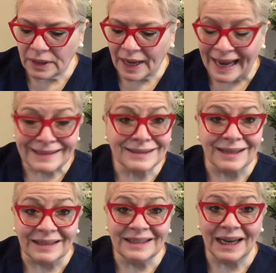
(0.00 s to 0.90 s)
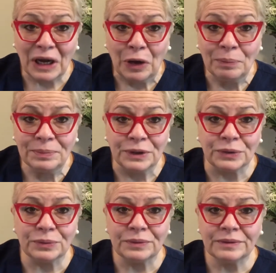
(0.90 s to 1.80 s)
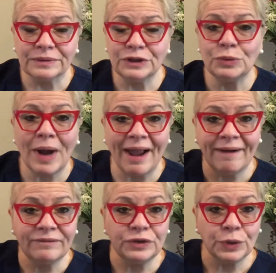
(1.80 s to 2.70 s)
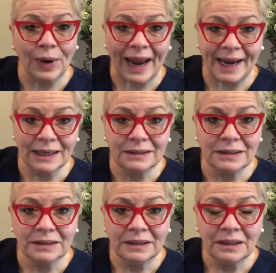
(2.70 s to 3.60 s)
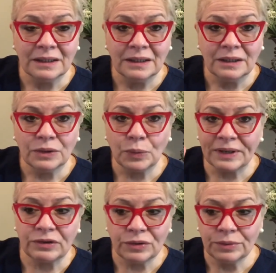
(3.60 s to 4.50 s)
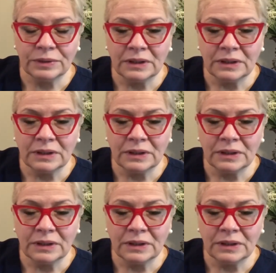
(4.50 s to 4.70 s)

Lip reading: Ask God to help you. You have your hand with you,